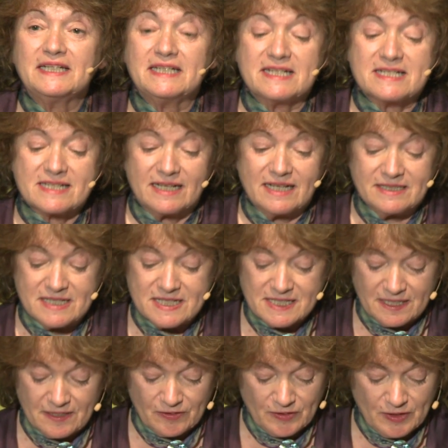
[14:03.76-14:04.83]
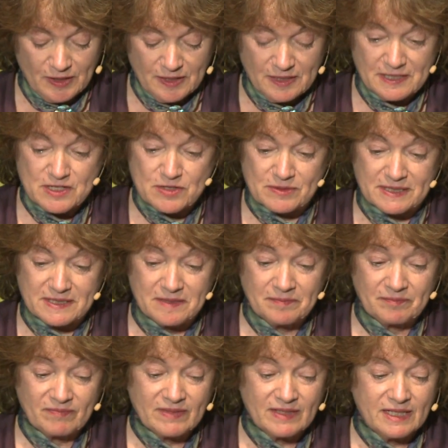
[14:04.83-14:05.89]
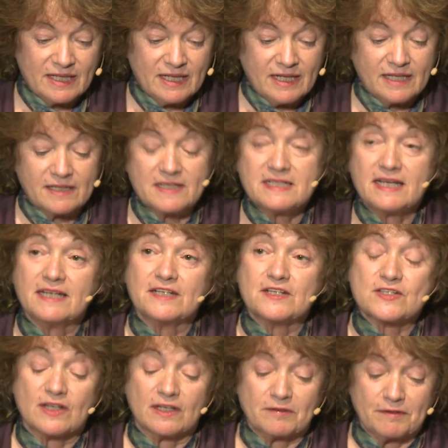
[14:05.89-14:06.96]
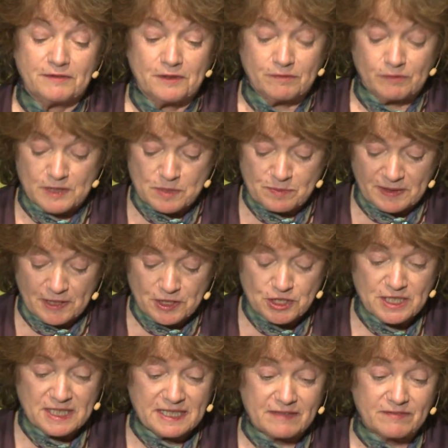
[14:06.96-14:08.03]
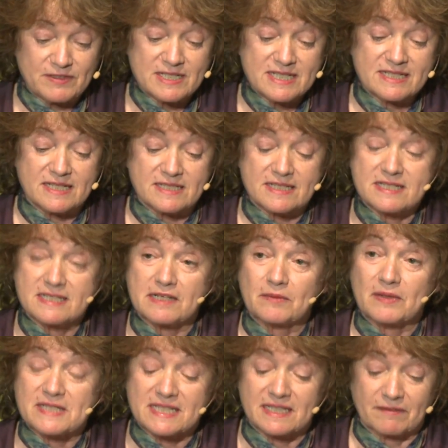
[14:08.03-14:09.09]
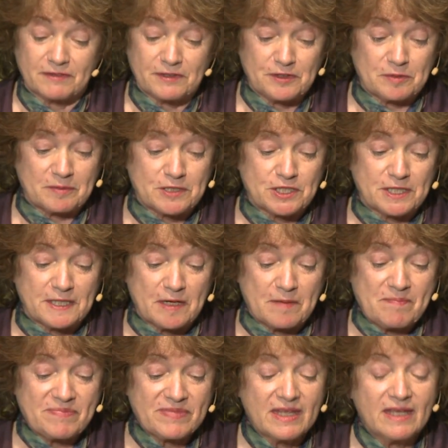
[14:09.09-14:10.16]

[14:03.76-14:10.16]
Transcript: leading scientist, Edith Heard, has written in a 10-years-on review of what's been achieved since the sequencing of the human genome,